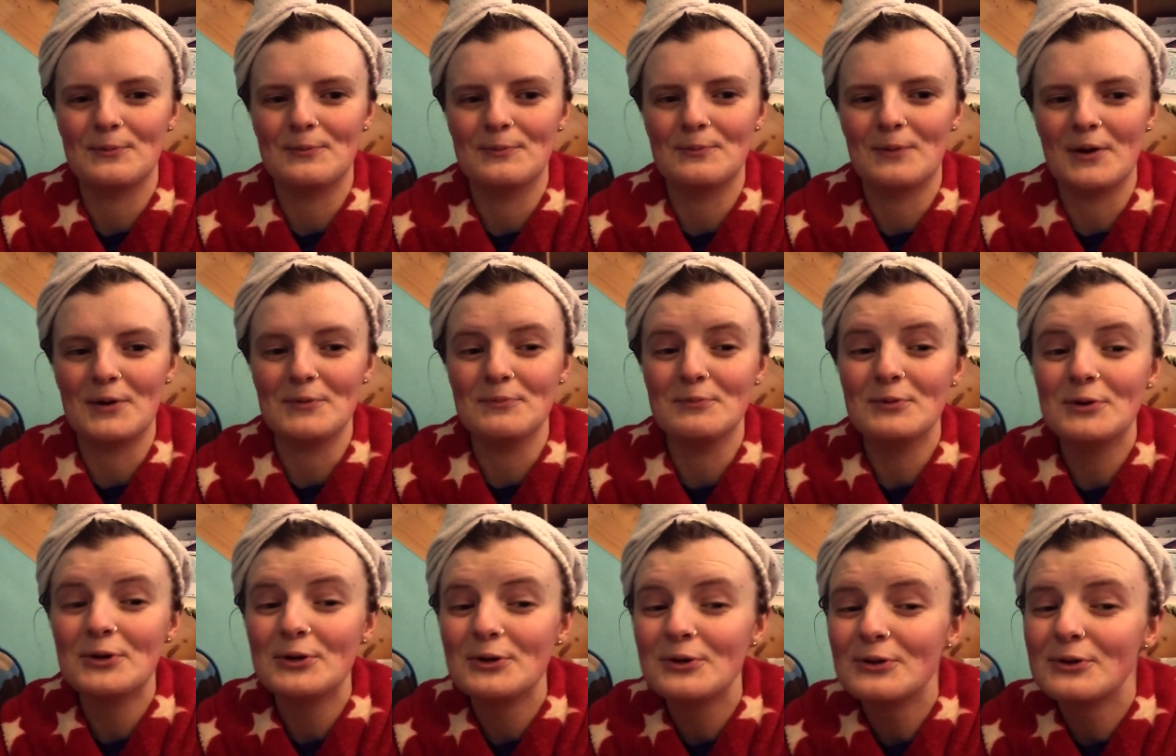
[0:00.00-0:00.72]
my
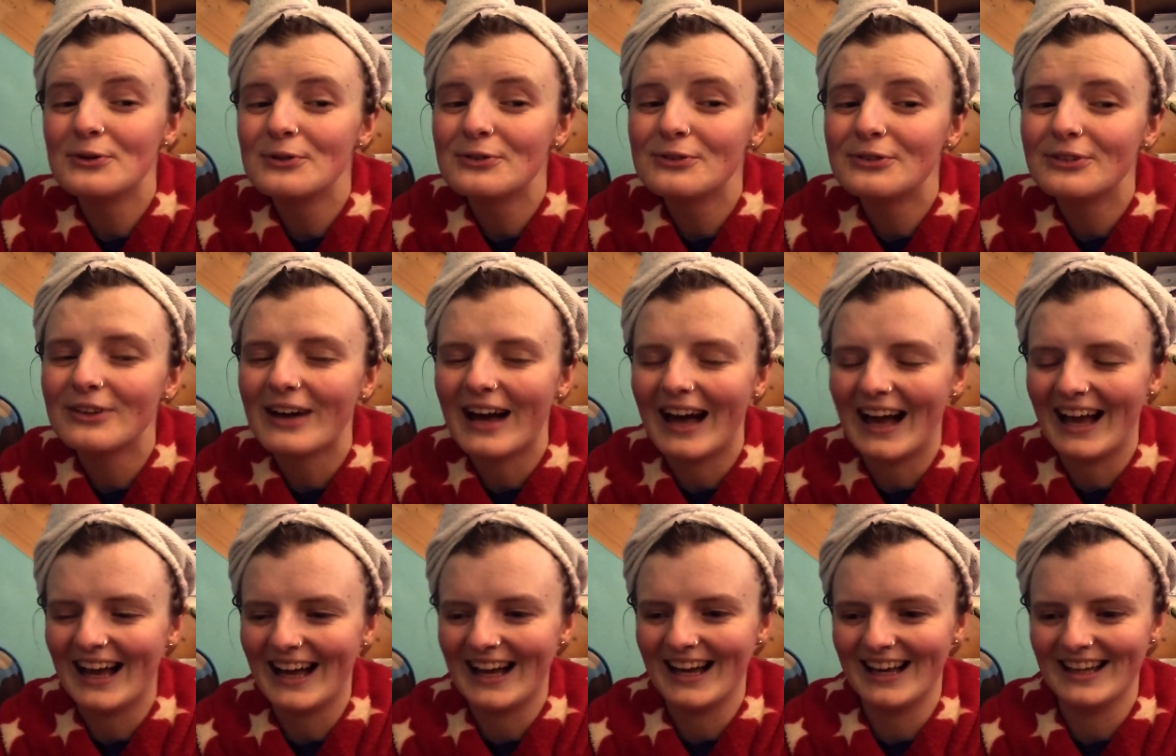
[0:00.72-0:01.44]
move
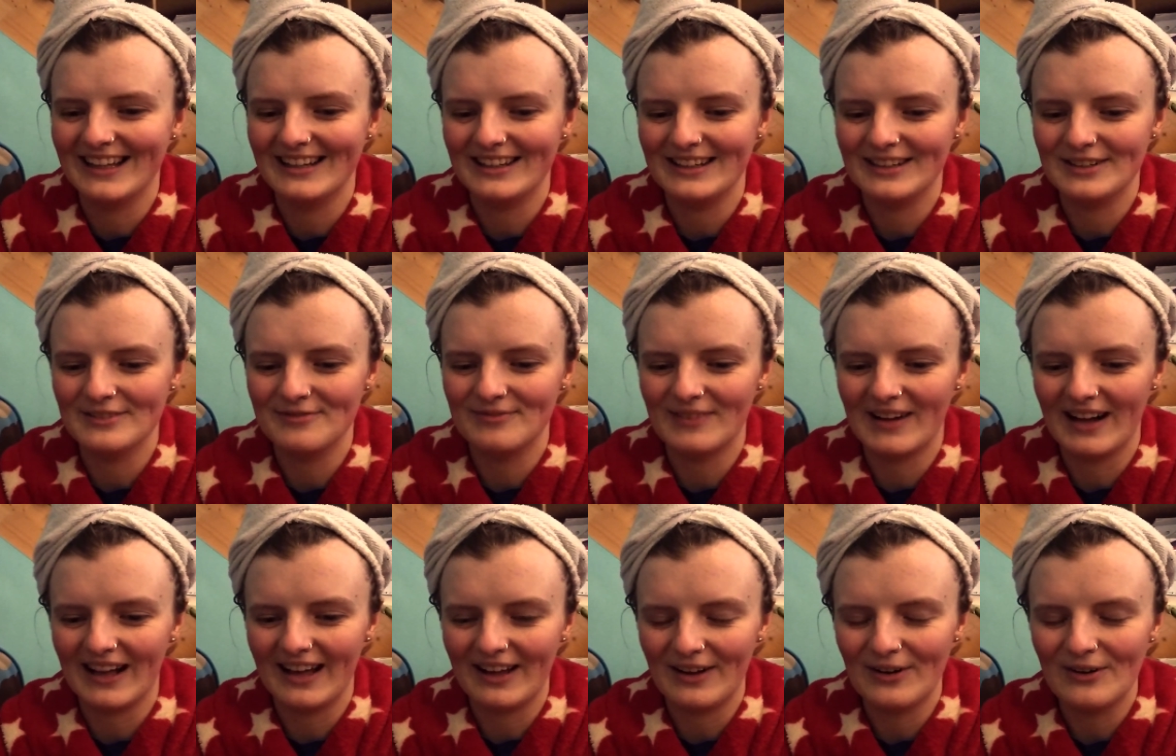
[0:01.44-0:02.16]
and
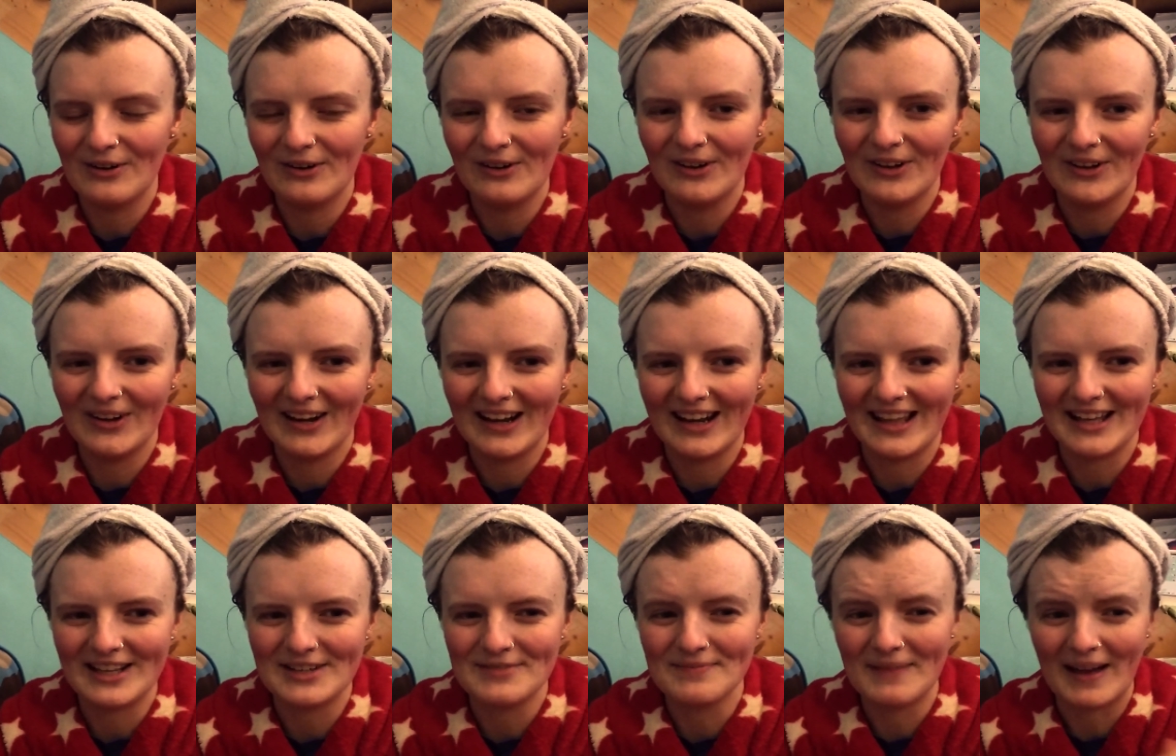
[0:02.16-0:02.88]
my whole
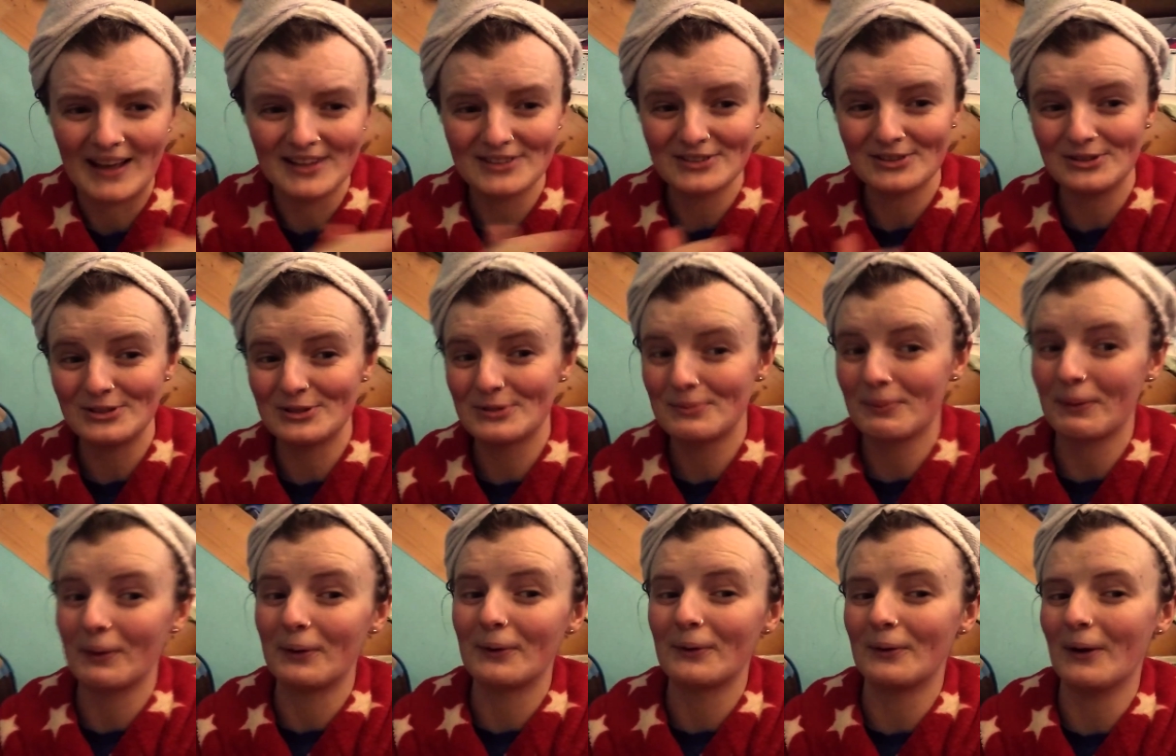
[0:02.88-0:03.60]
like master's
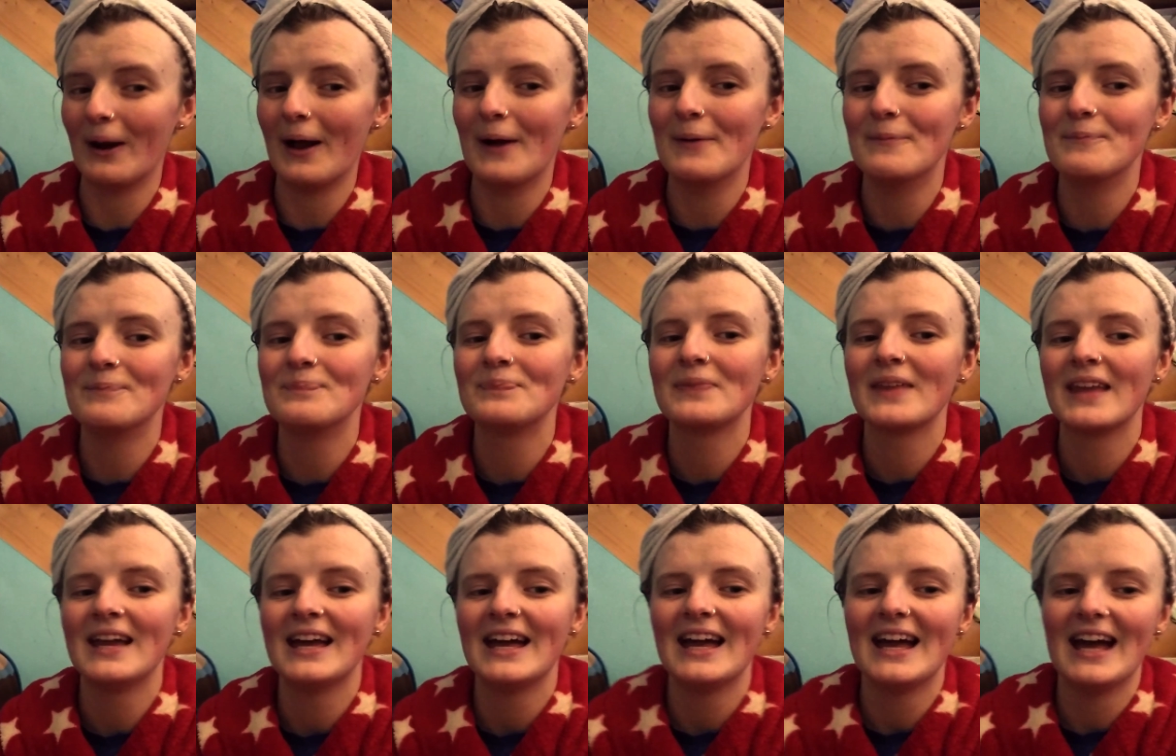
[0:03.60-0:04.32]
program,
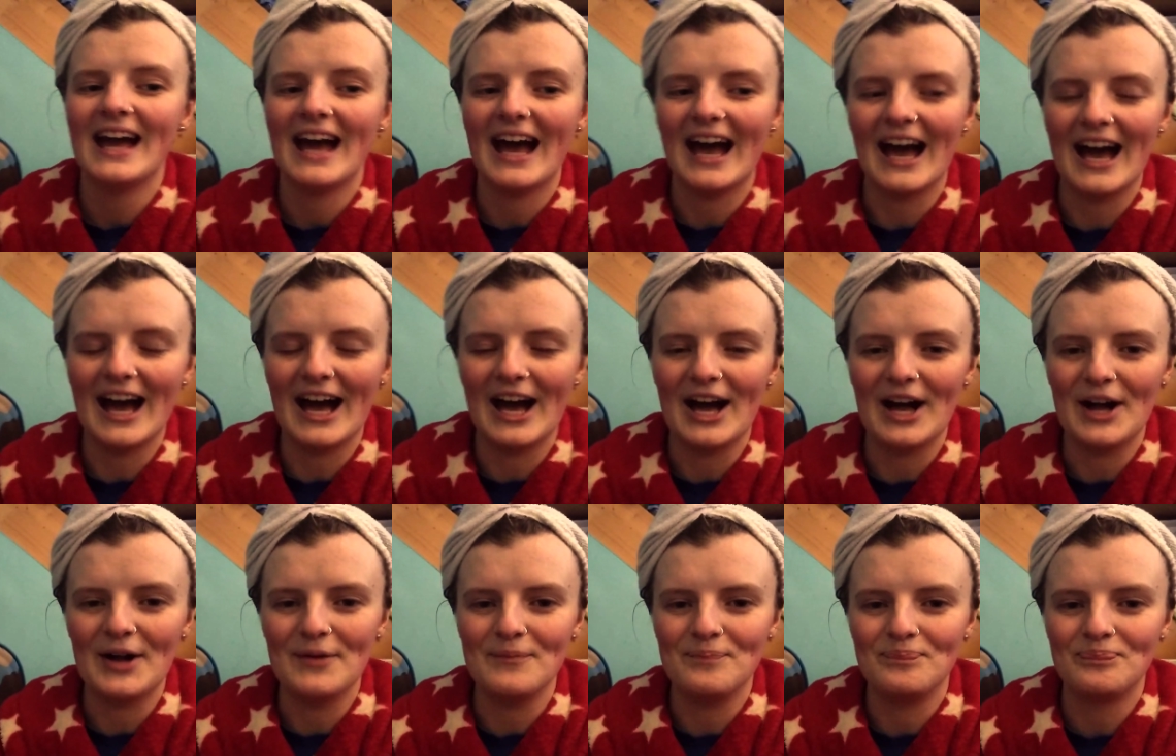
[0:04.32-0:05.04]

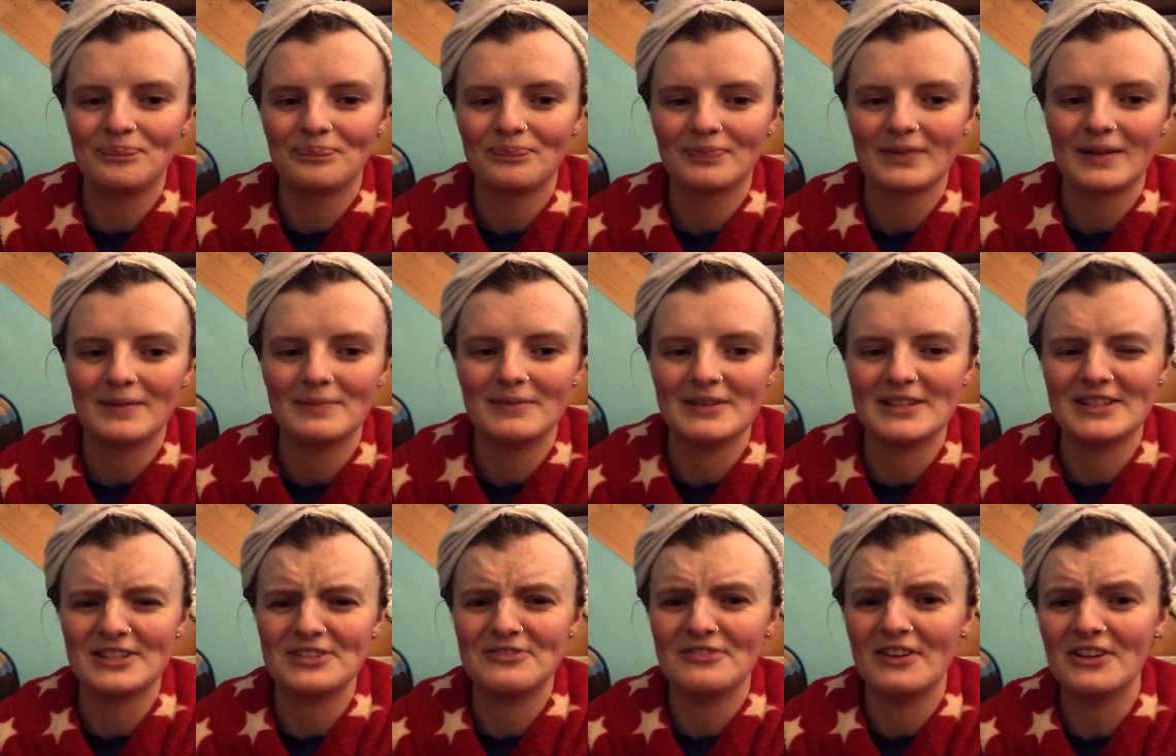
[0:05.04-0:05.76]
um,
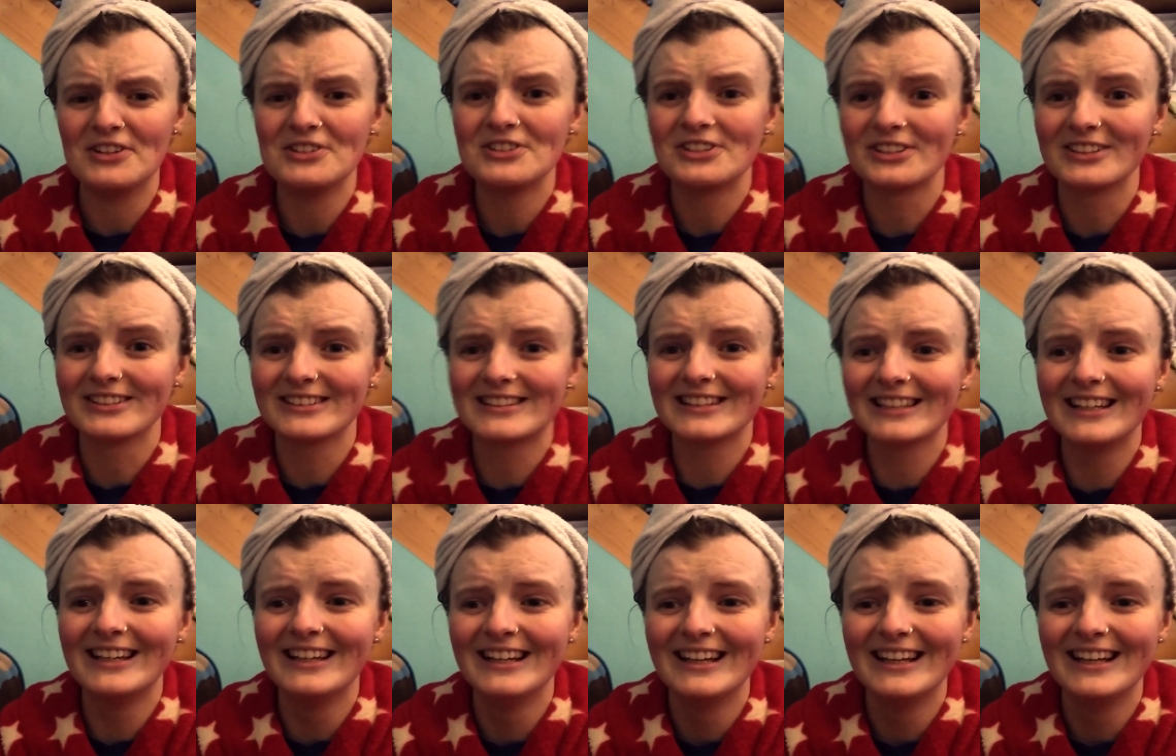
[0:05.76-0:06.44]
misadventures,